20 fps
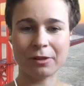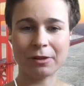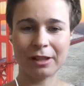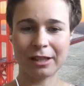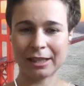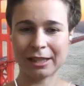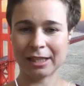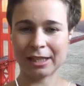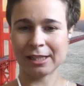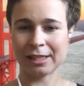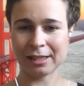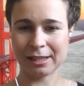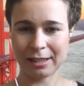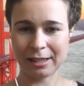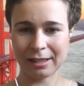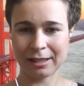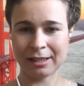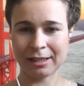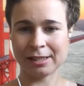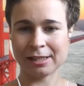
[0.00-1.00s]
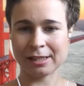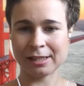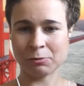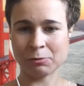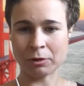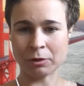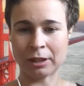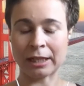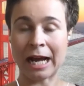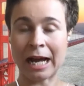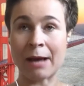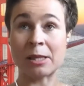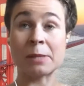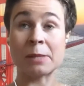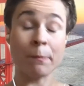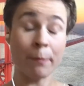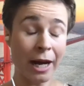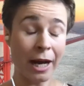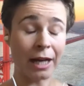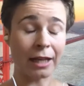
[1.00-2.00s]
this is what it counts.
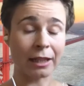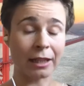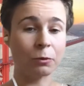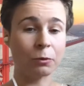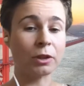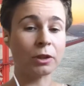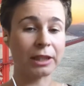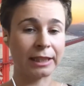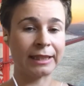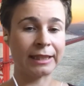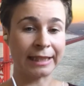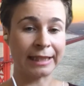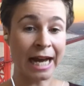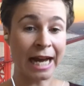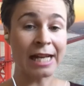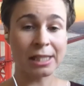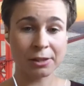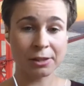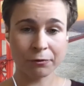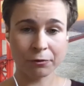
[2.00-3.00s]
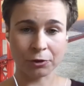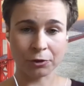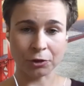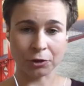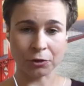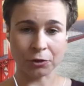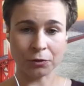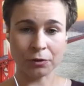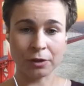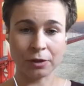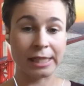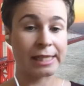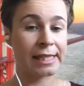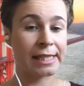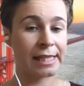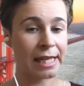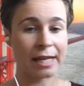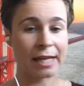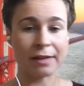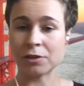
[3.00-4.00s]
But what it does for you, it
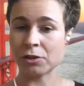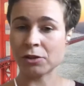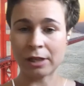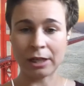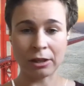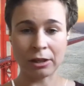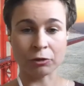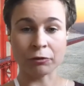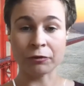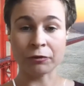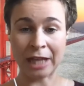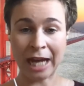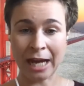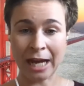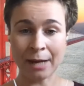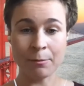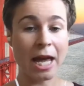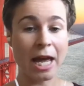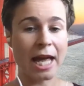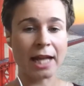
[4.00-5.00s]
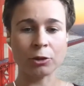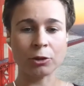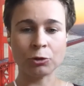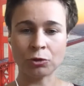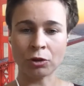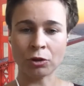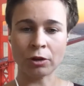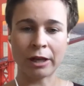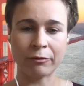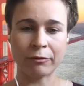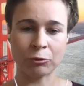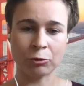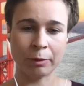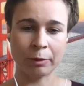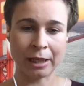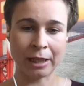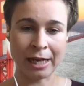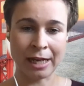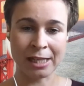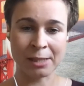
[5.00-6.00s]
saves you a lot of time, and you don't have to be
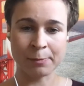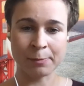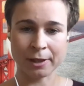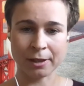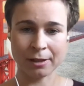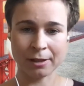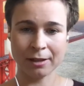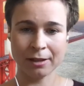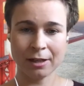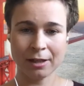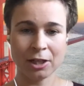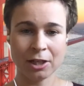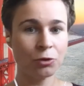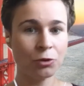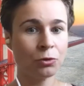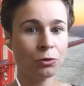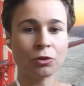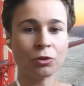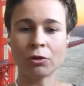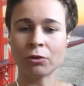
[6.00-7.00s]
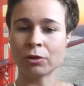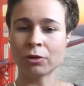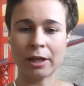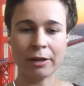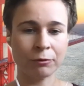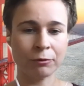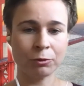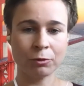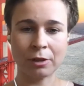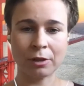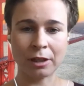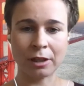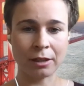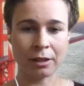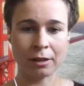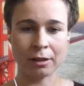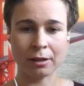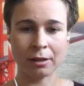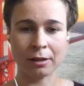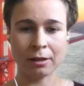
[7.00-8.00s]
an expert. You don't have to
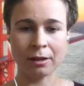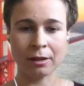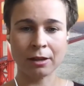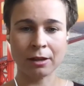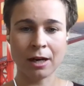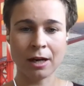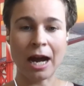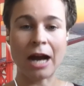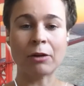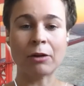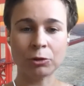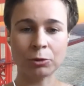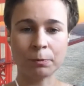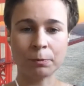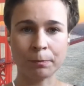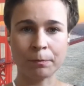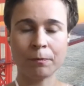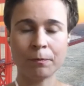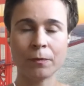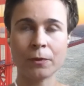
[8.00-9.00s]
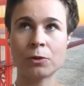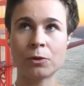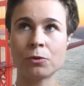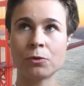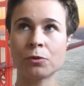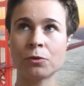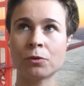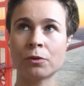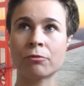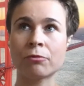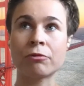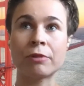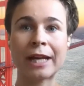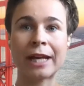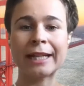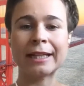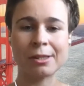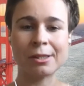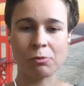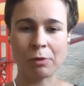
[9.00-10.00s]
learn how to
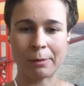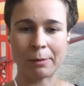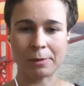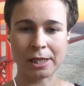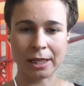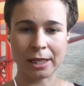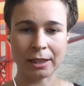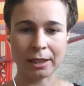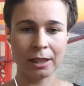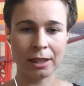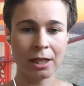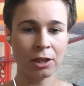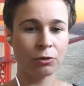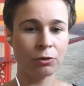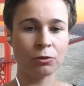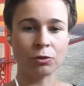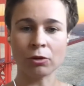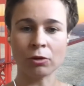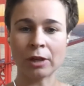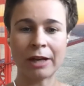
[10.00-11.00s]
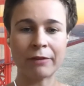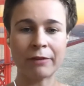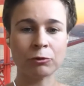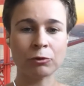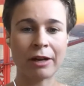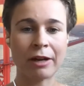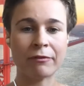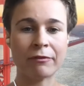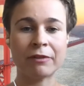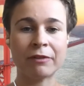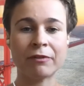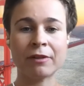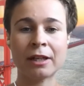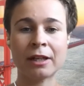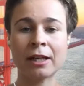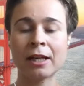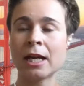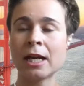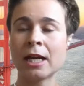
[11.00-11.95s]
create this website. You don't have to have even